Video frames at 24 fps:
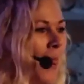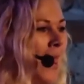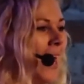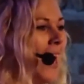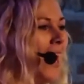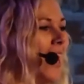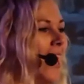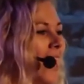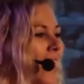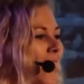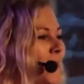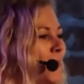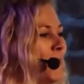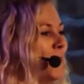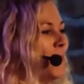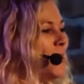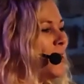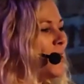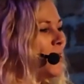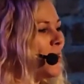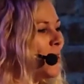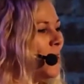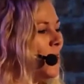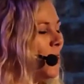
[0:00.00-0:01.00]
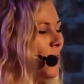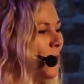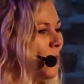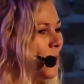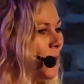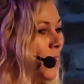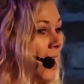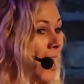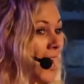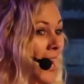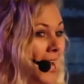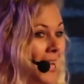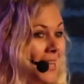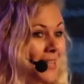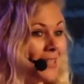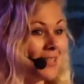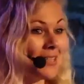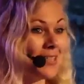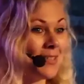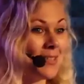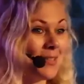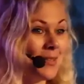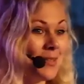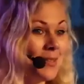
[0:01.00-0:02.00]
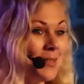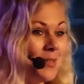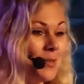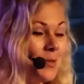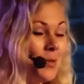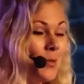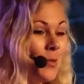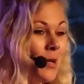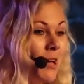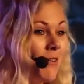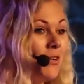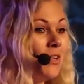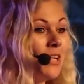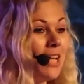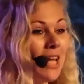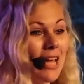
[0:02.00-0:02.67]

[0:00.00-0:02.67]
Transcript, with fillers: Um, so, and whoever